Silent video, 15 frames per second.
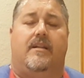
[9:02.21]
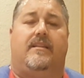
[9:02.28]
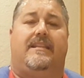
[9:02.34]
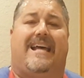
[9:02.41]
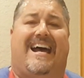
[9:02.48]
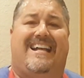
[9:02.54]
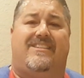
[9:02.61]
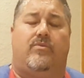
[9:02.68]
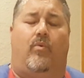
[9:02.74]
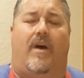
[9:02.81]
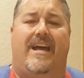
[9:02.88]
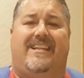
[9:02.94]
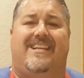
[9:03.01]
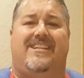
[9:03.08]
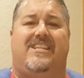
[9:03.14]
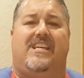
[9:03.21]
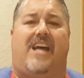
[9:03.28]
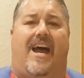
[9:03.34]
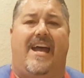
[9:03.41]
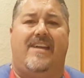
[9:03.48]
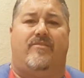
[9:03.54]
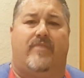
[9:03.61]
That's why the
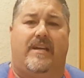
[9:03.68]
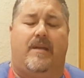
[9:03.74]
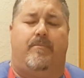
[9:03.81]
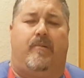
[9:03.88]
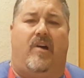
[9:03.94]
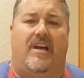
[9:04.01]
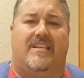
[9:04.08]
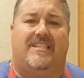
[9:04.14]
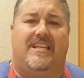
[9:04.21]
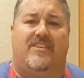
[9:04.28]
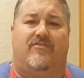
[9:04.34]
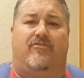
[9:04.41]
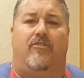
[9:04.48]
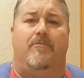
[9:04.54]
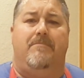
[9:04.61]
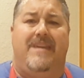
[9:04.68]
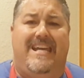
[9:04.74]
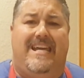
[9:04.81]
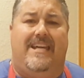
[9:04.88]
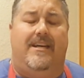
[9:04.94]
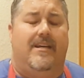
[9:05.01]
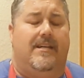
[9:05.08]
dehydrating process for
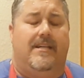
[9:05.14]
me